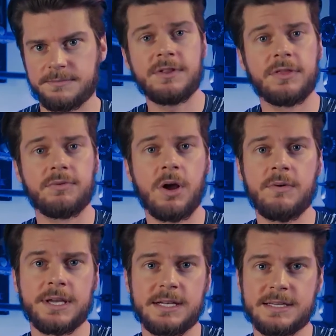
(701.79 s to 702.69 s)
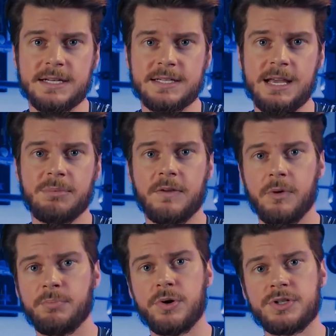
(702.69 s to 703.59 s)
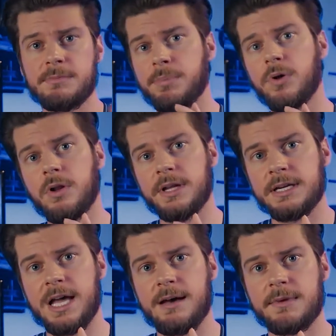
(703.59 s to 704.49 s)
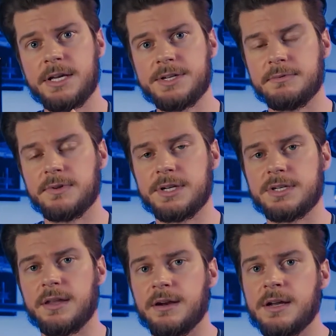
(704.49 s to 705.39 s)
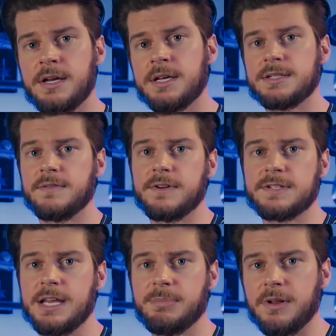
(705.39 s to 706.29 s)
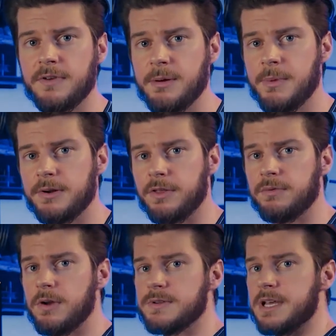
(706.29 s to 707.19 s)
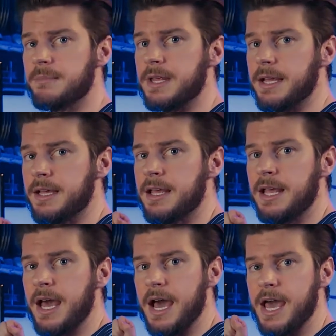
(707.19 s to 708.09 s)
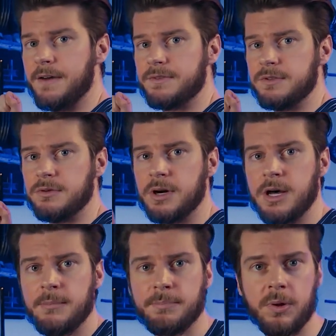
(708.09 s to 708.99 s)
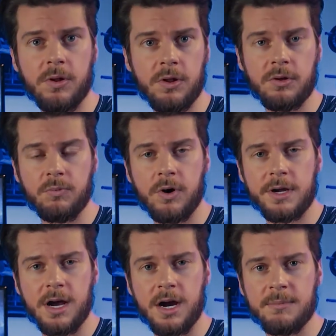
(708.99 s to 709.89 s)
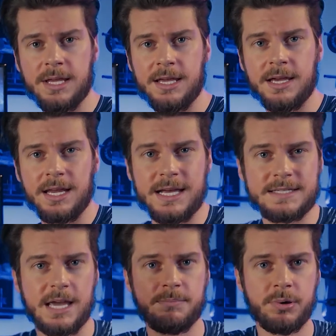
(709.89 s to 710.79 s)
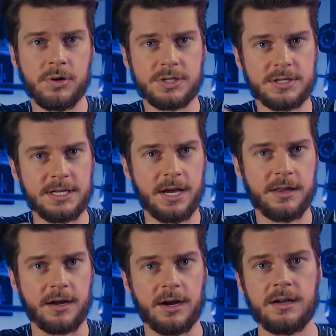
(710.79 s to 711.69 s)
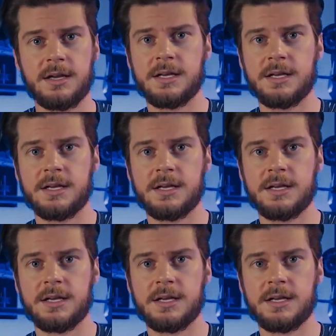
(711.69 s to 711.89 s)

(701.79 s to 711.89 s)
Even throwing is an example of a push and pull in combination with each other. So for example, if I'm about to throw something, I have to pull one arm in as I push the other.